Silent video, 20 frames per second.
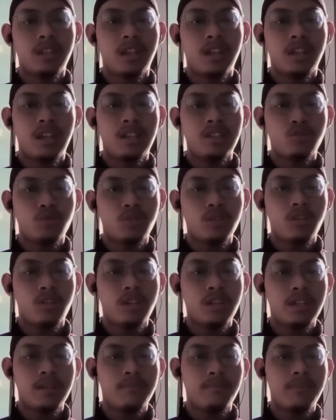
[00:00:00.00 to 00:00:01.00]
and ensure
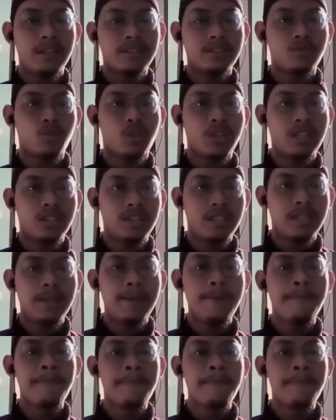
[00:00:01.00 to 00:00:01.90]
only the best quality